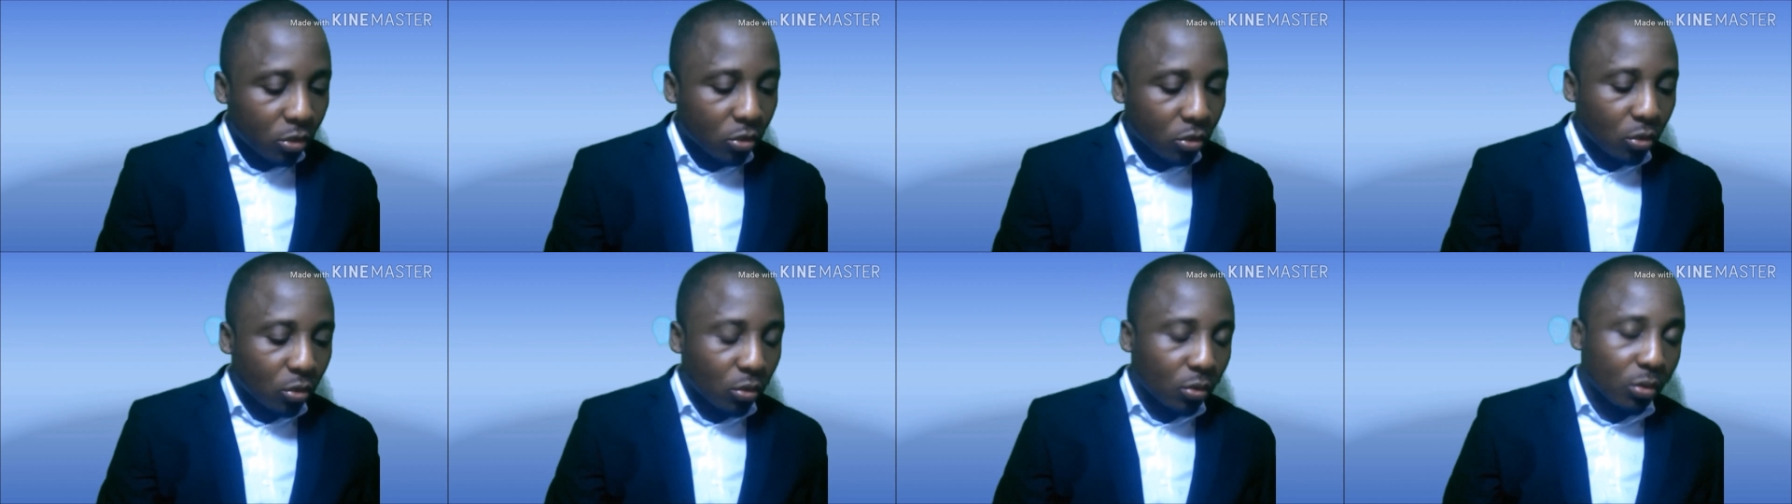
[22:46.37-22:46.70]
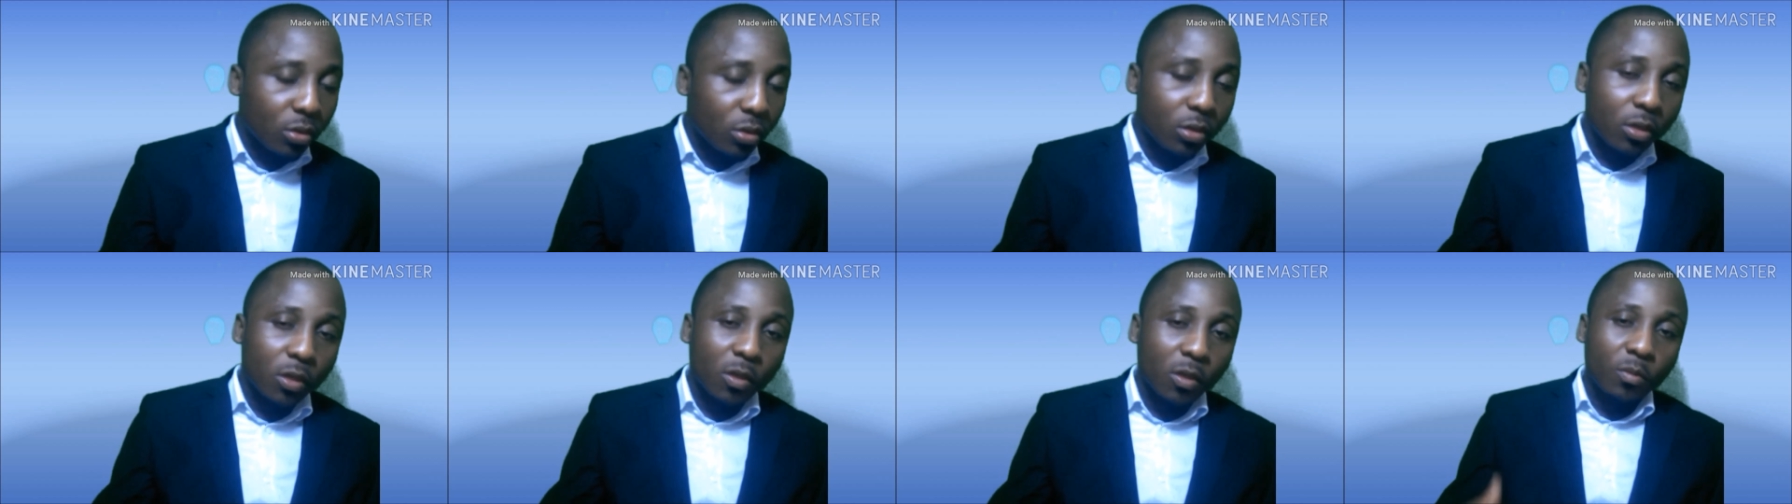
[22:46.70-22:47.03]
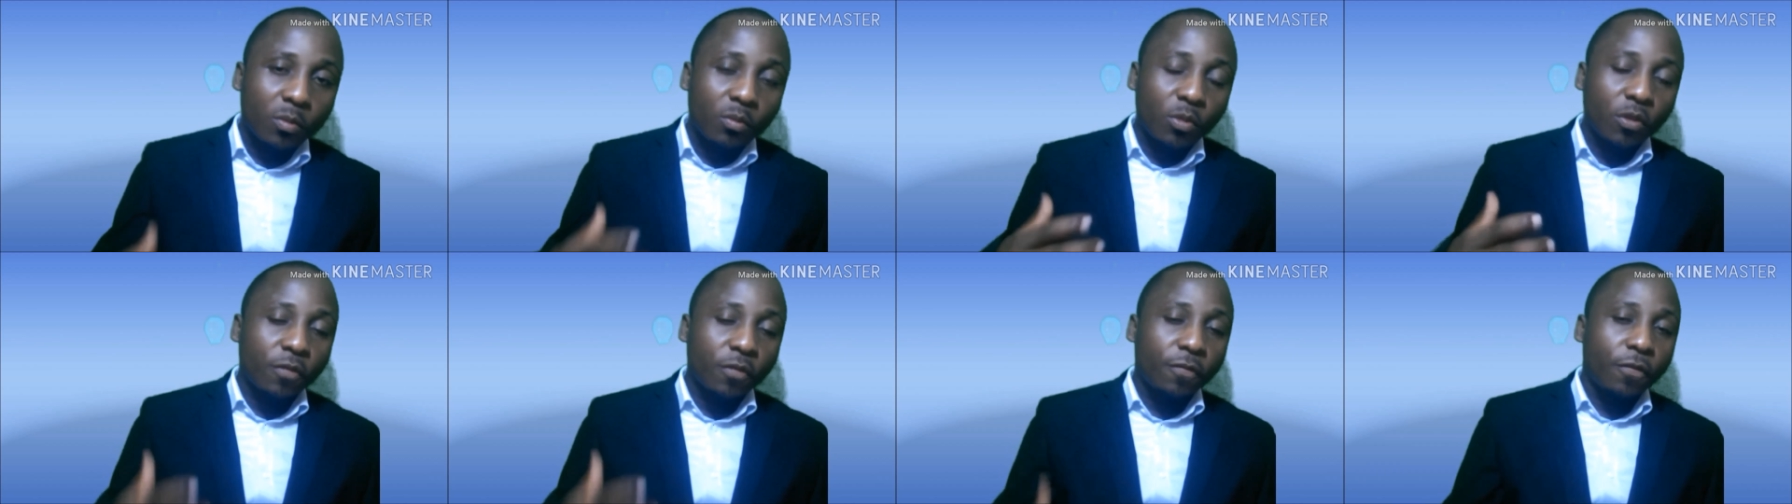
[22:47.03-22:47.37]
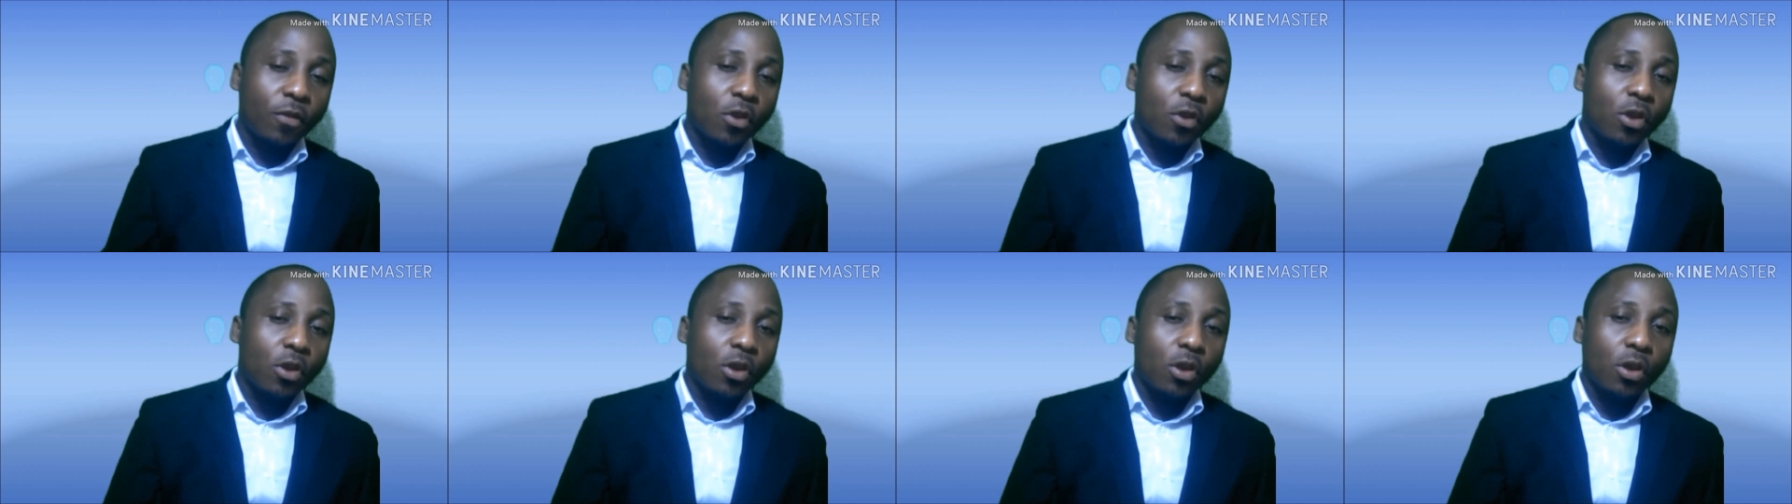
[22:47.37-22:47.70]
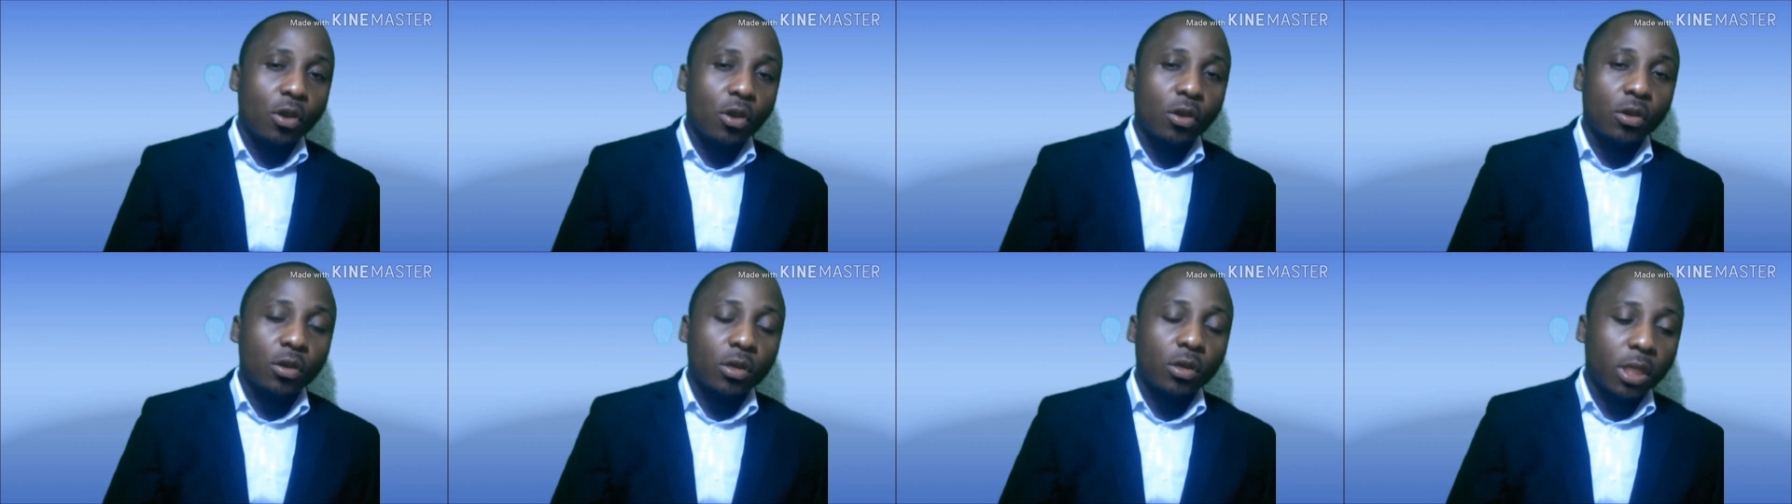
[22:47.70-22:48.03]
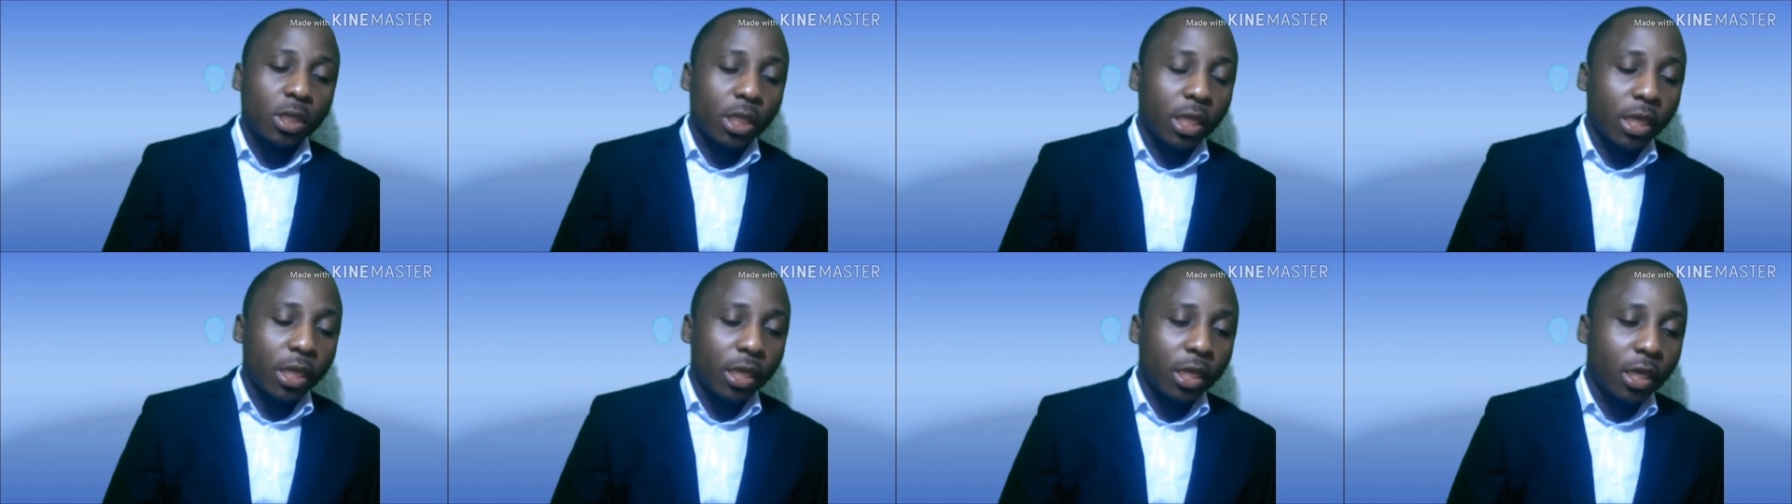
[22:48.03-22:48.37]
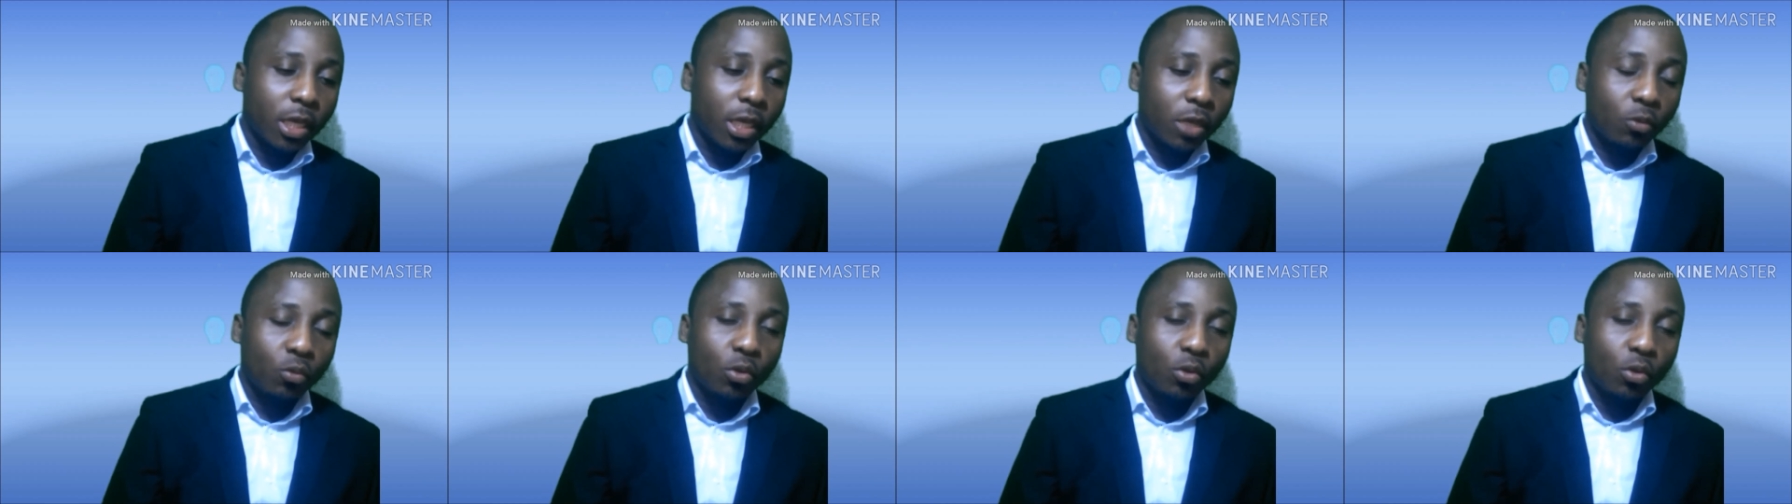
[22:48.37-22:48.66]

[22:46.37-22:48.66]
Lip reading: So before they